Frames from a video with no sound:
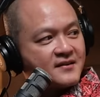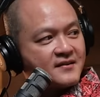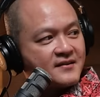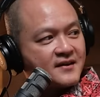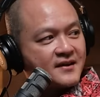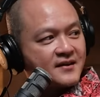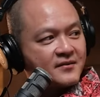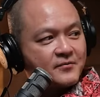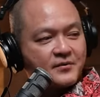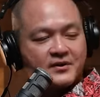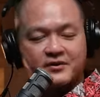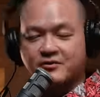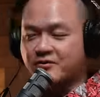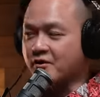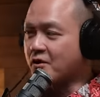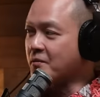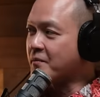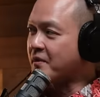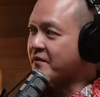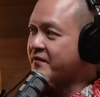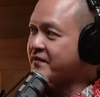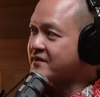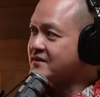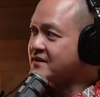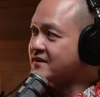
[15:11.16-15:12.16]
right? When you talk
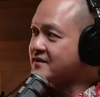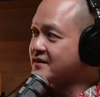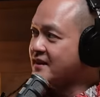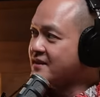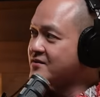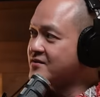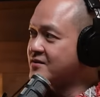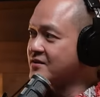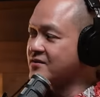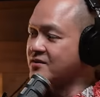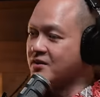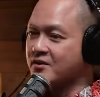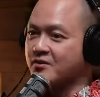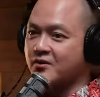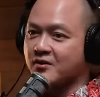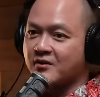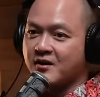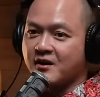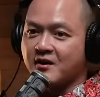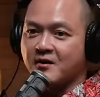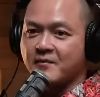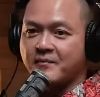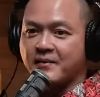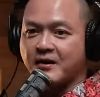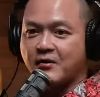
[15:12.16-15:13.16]
about physics engine, you're
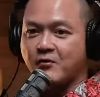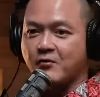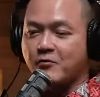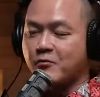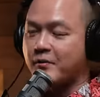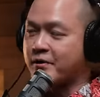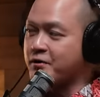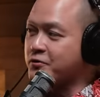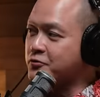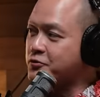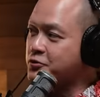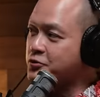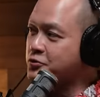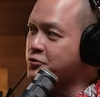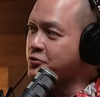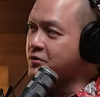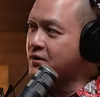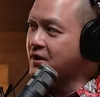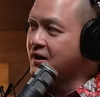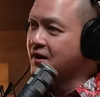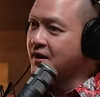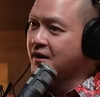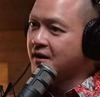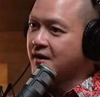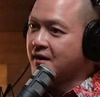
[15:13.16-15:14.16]
talking about, oh, when you
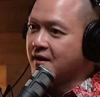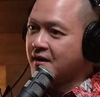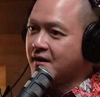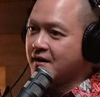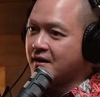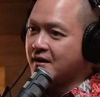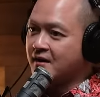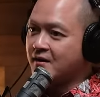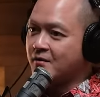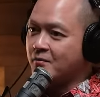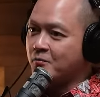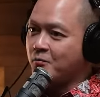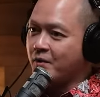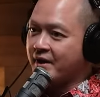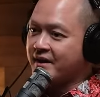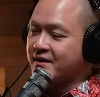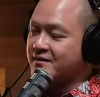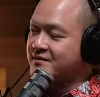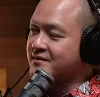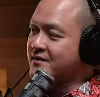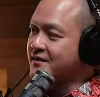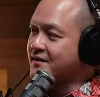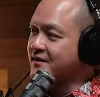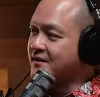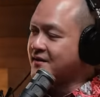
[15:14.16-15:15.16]
shoot, uh, what
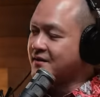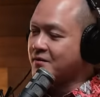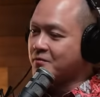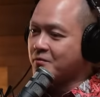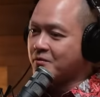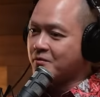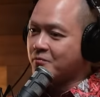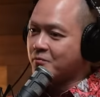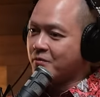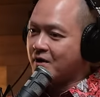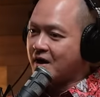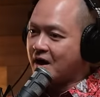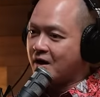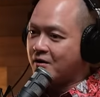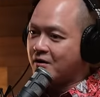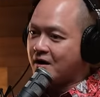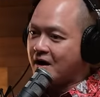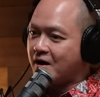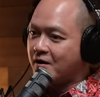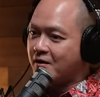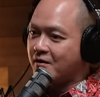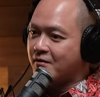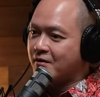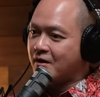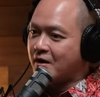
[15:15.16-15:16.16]
is the, how,
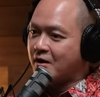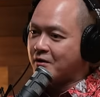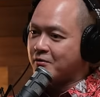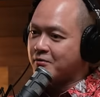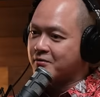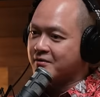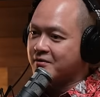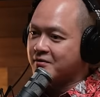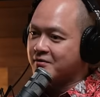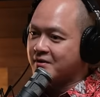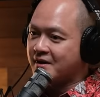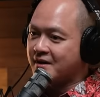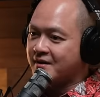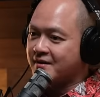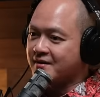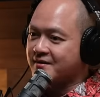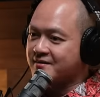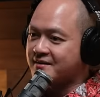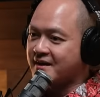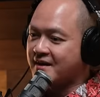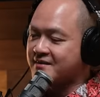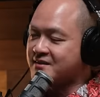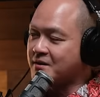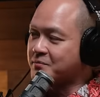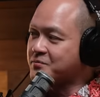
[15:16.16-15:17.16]
how, how uh,
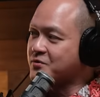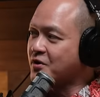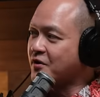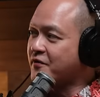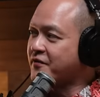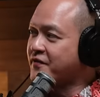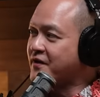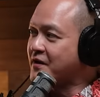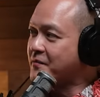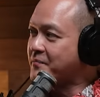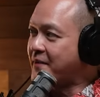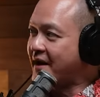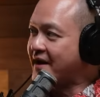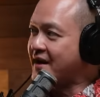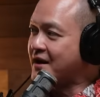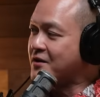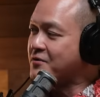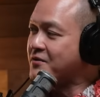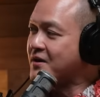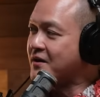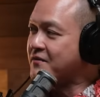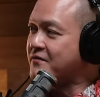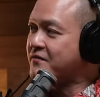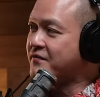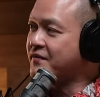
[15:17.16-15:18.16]
is there some sort of feedback that
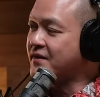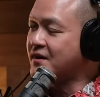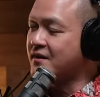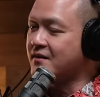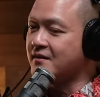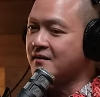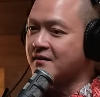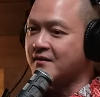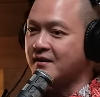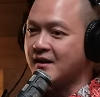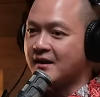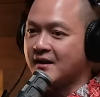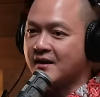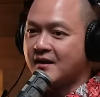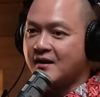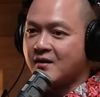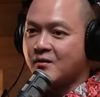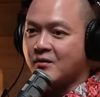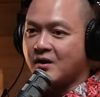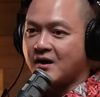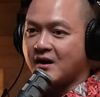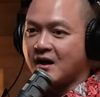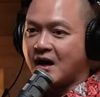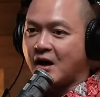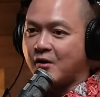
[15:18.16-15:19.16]
you can feel?
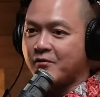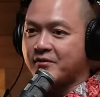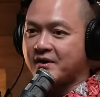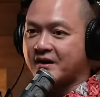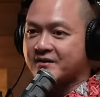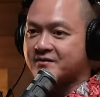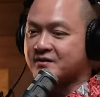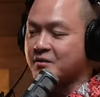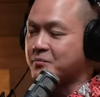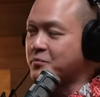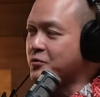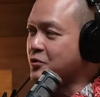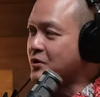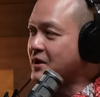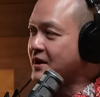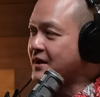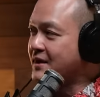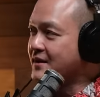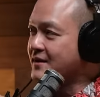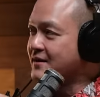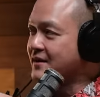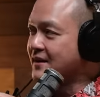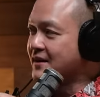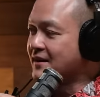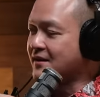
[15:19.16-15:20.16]
Uh, how does the
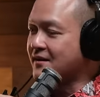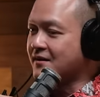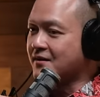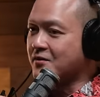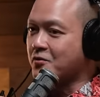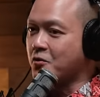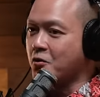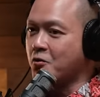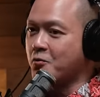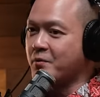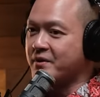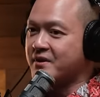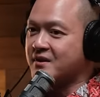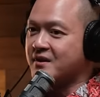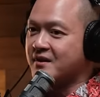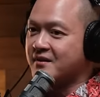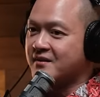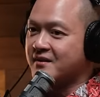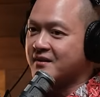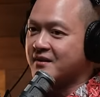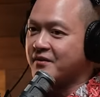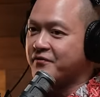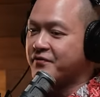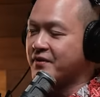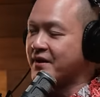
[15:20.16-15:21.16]
bullet uh, go with d
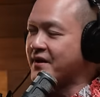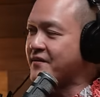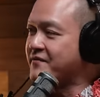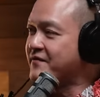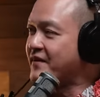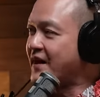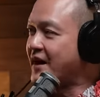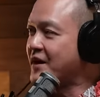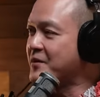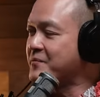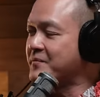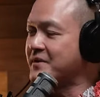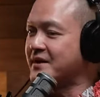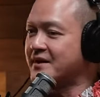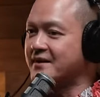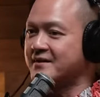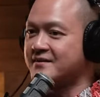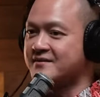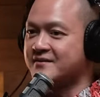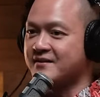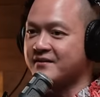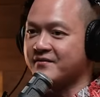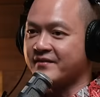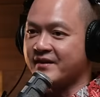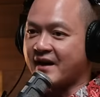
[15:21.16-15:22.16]
different
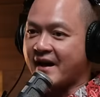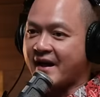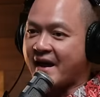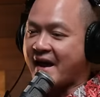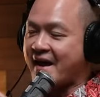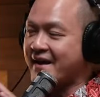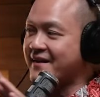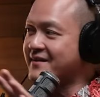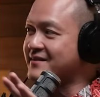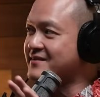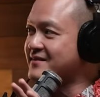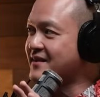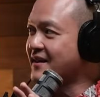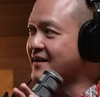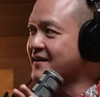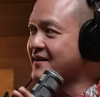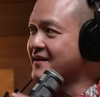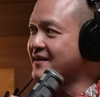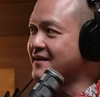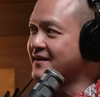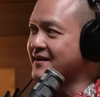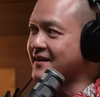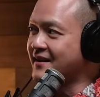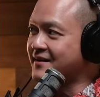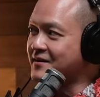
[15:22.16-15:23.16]
environments? Yeah, if oh, the okay. air is
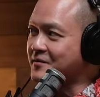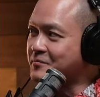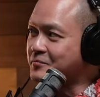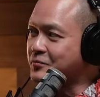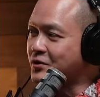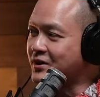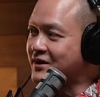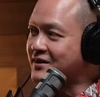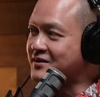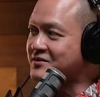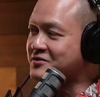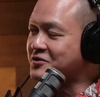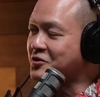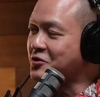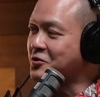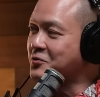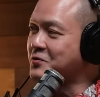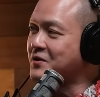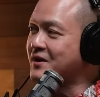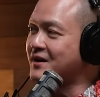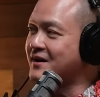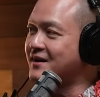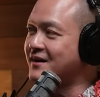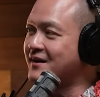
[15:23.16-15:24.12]
thicker, then the bullet is slower.